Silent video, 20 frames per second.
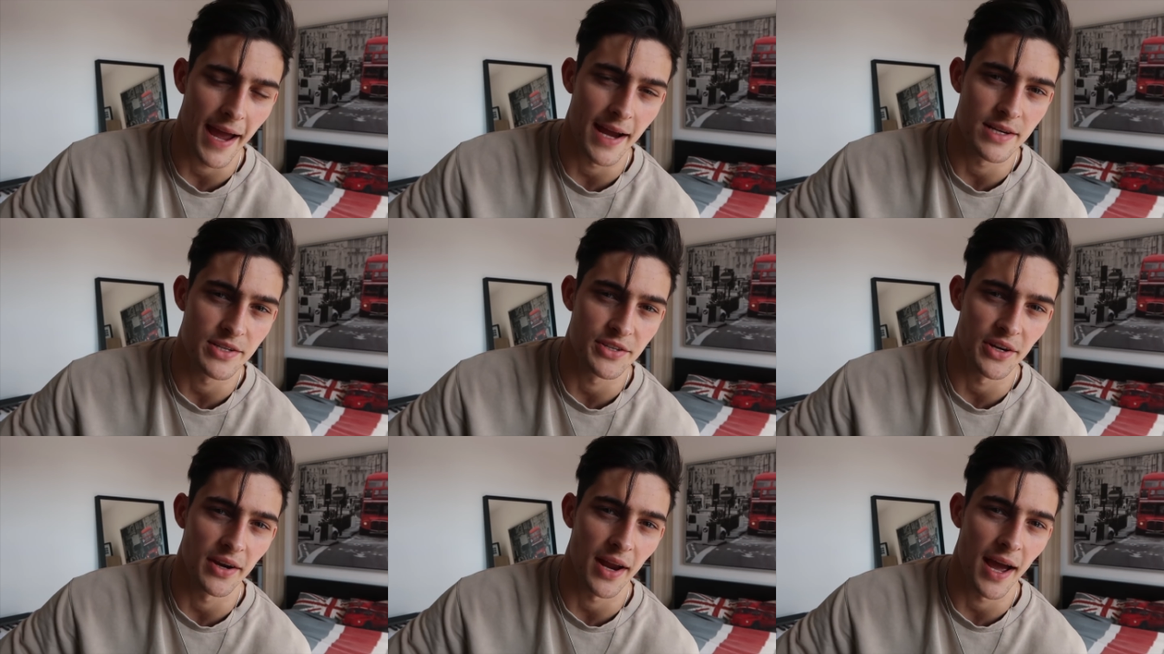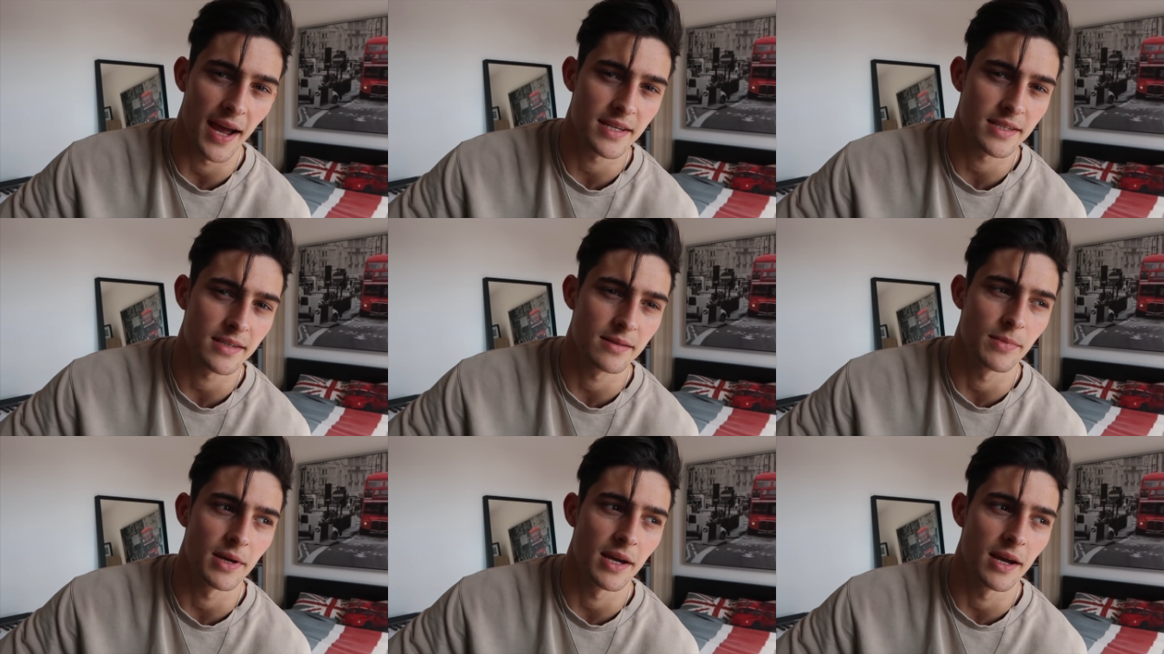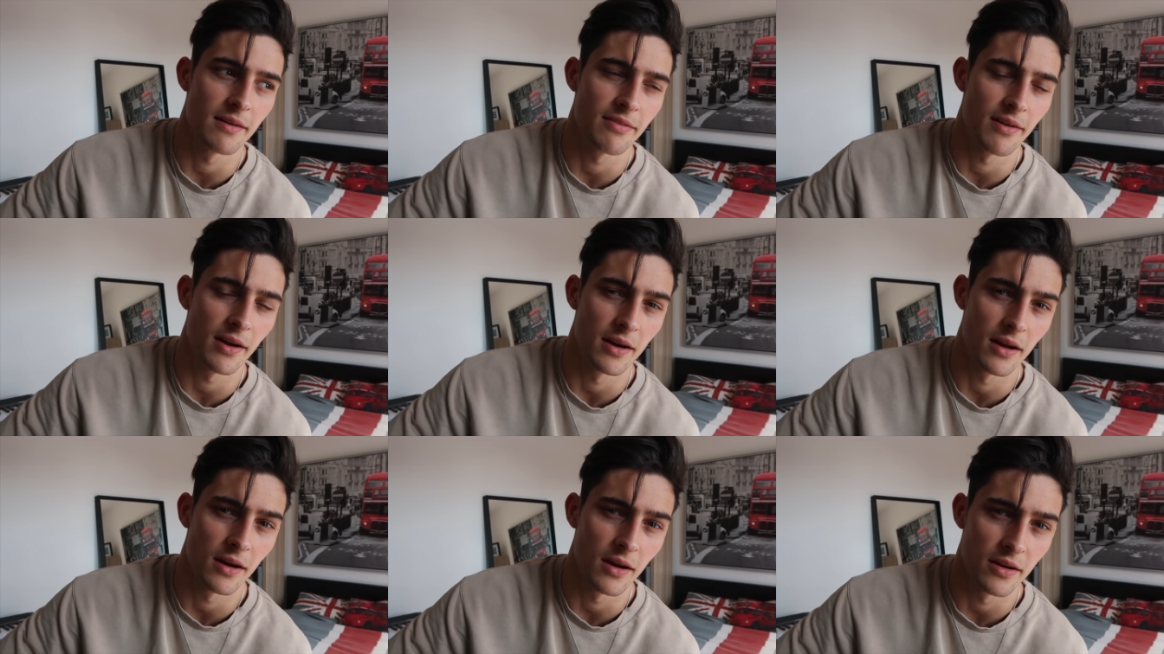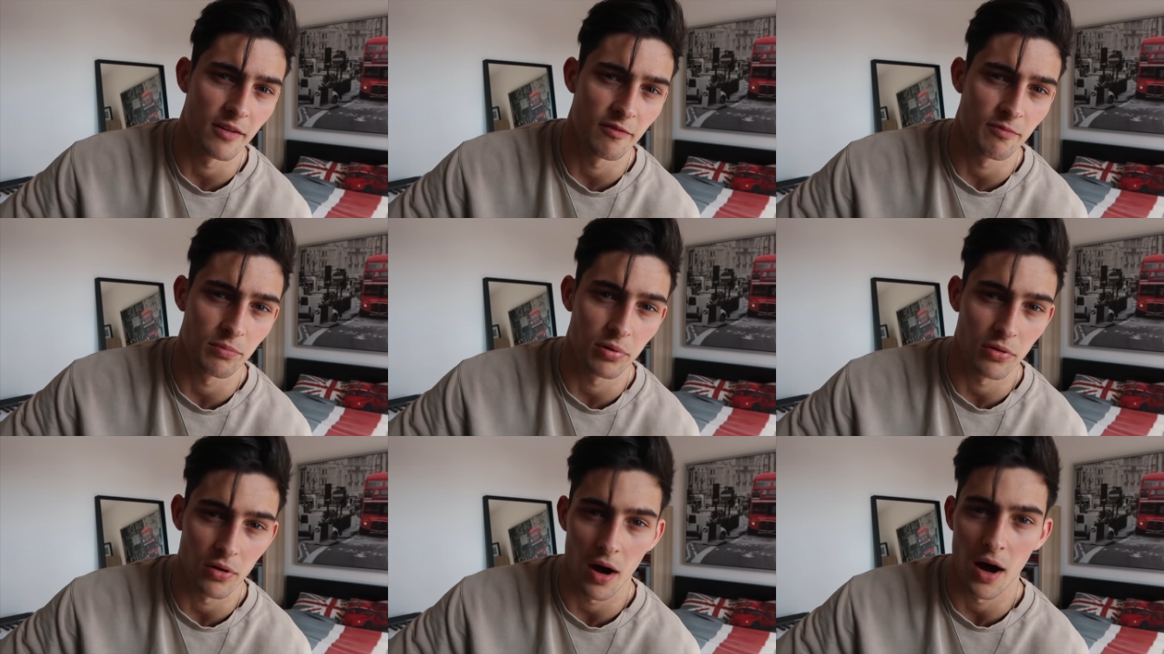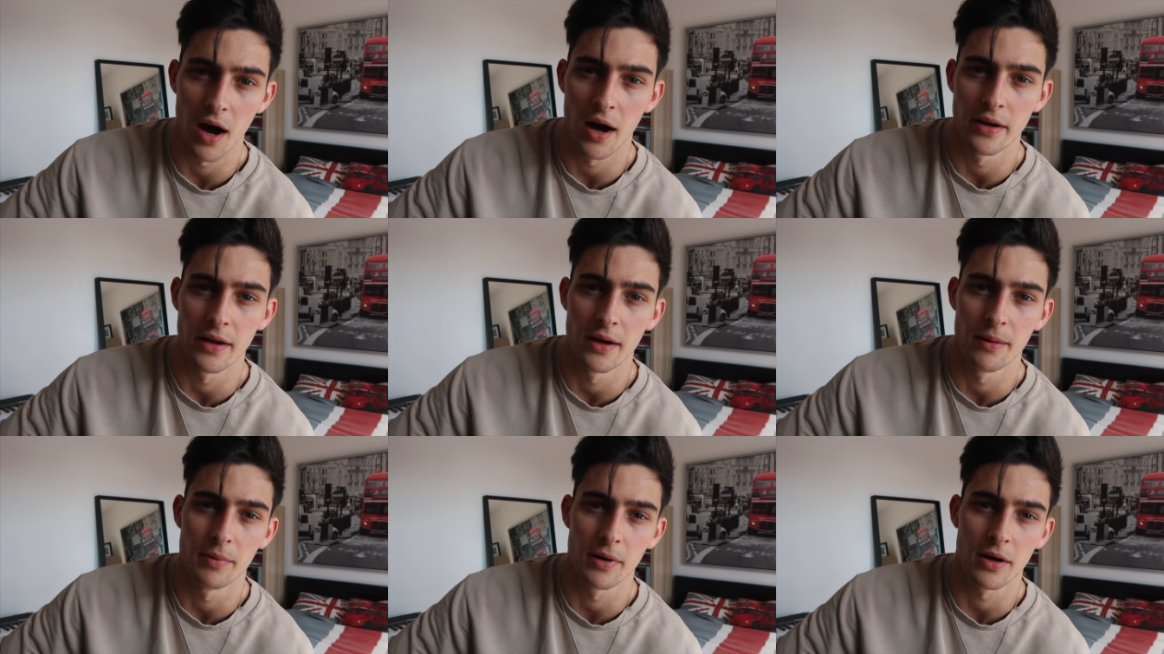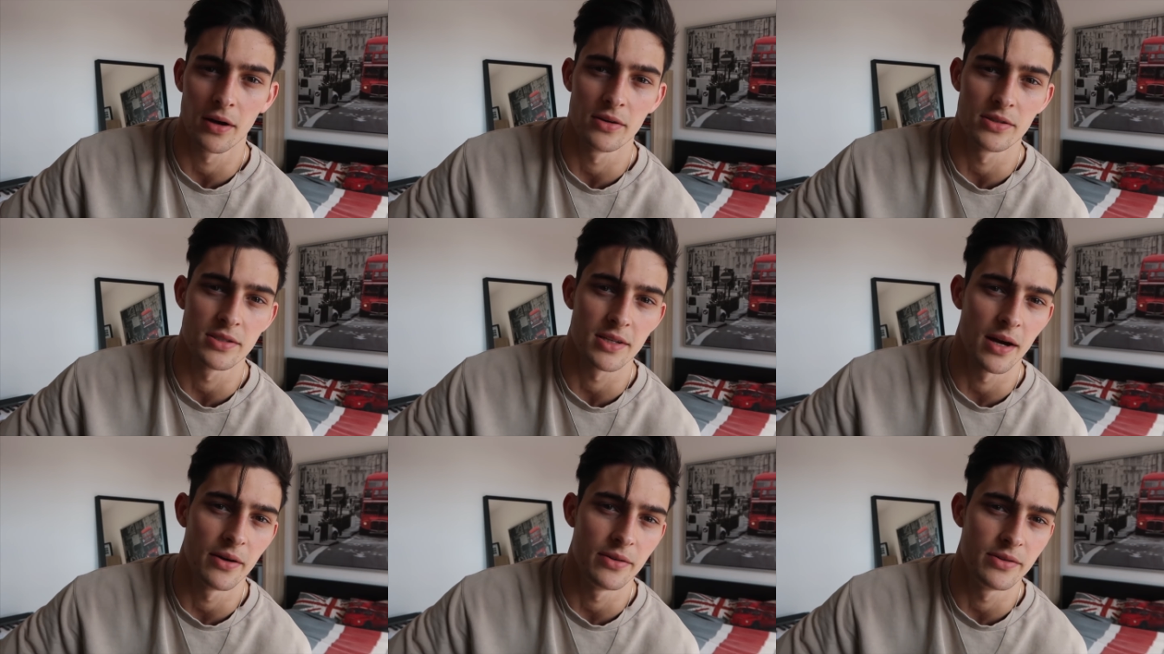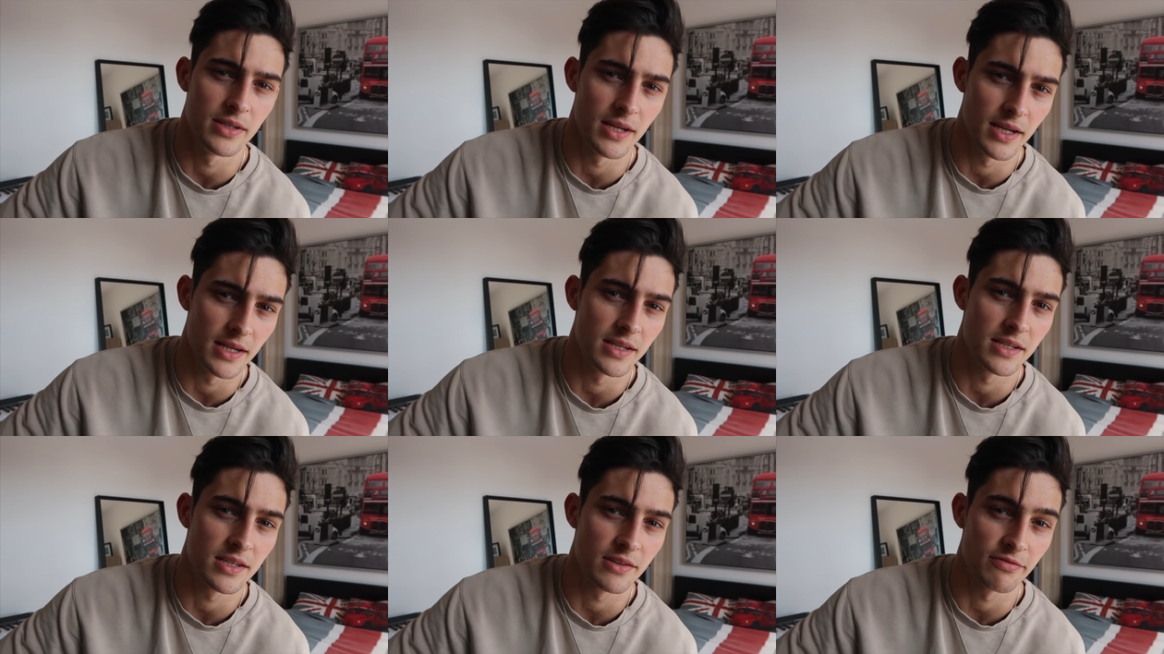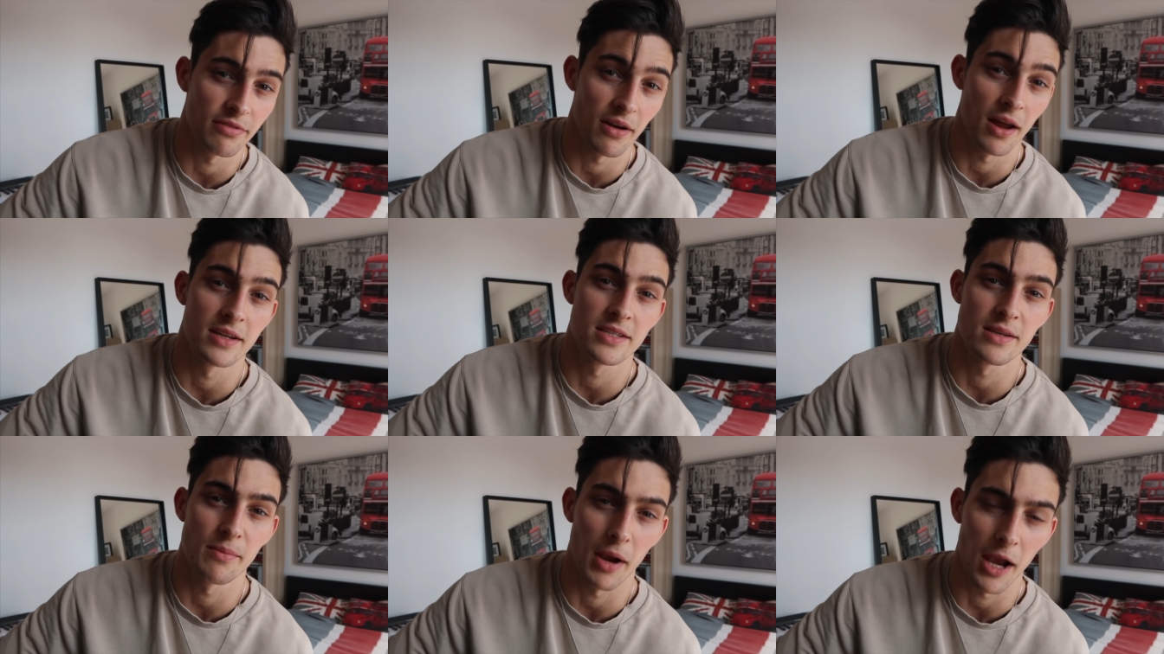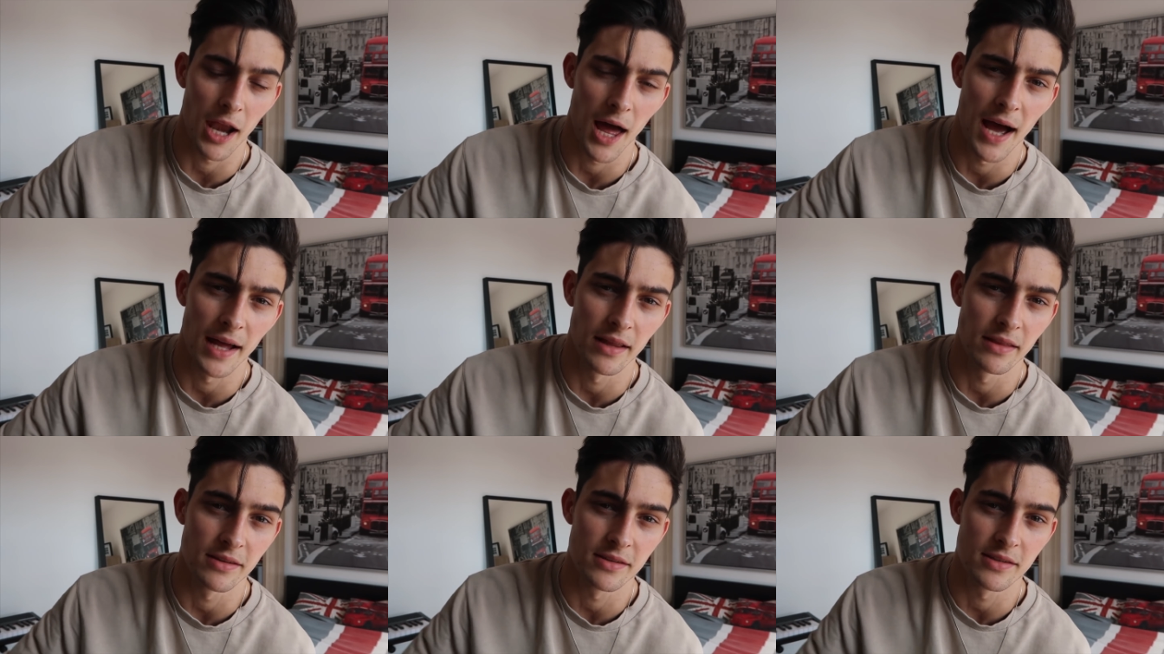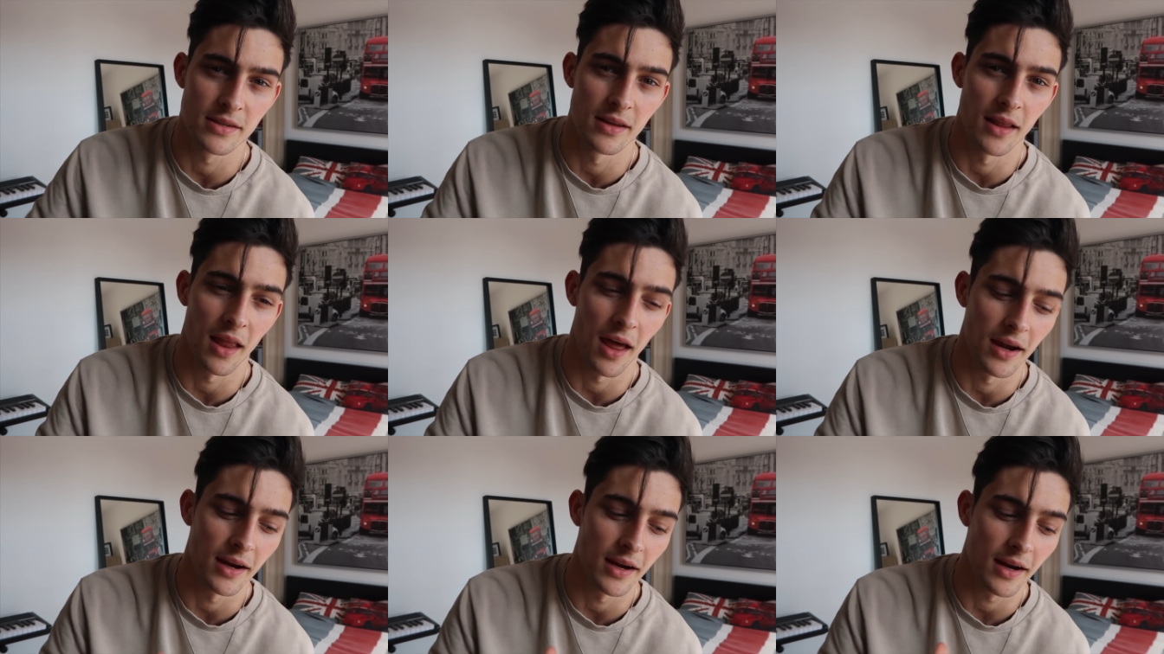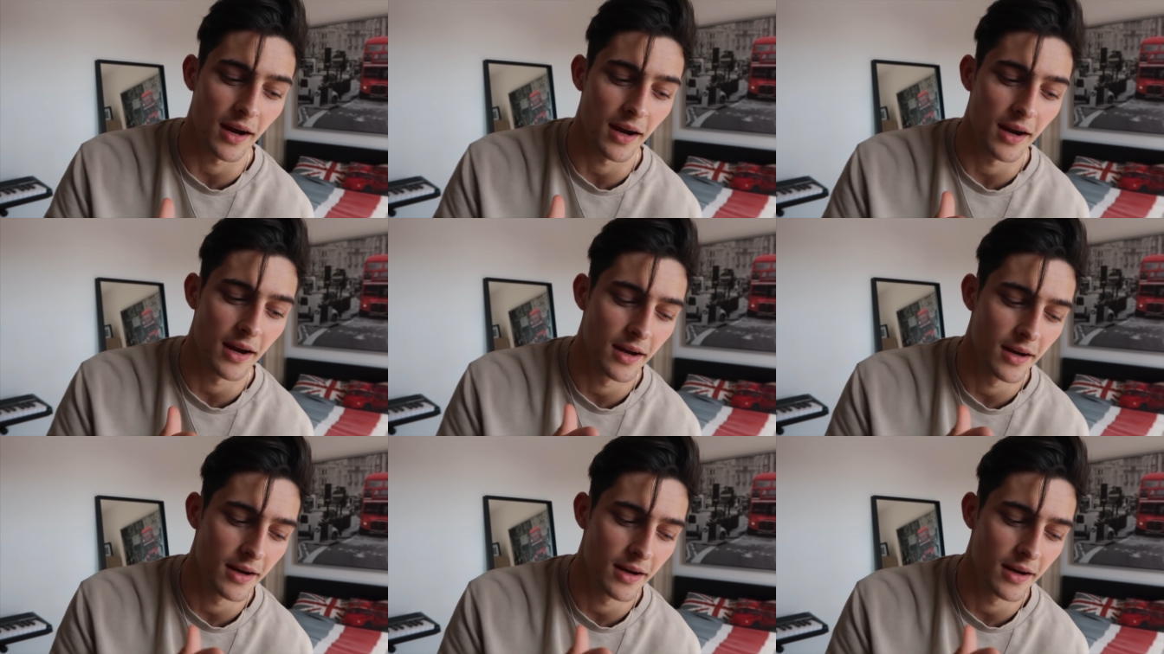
agent asking me if I'd heard of Prada because I needed to fly to Milan to like